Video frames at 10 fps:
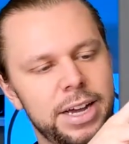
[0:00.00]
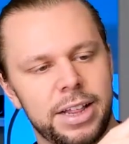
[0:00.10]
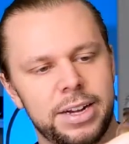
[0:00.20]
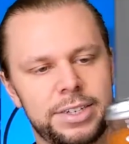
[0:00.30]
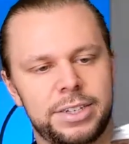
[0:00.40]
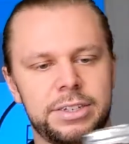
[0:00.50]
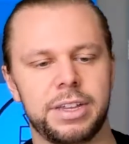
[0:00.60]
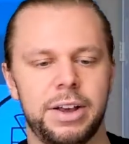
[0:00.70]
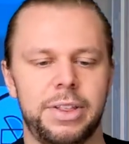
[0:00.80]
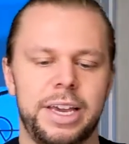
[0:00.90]
color is
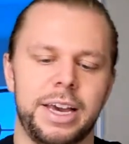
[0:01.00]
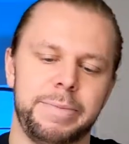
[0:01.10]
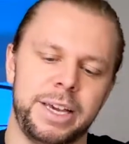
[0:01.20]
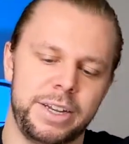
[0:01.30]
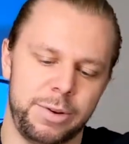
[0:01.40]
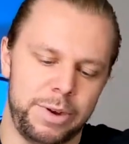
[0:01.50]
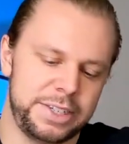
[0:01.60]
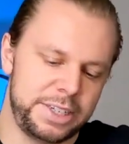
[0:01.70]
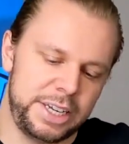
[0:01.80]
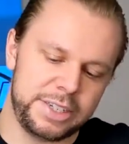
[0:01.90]
slowly coming into the
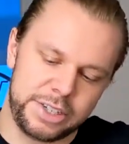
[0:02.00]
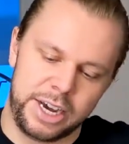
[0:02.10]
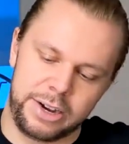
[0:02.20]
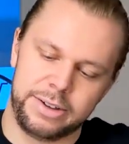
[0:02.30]
whiskey. So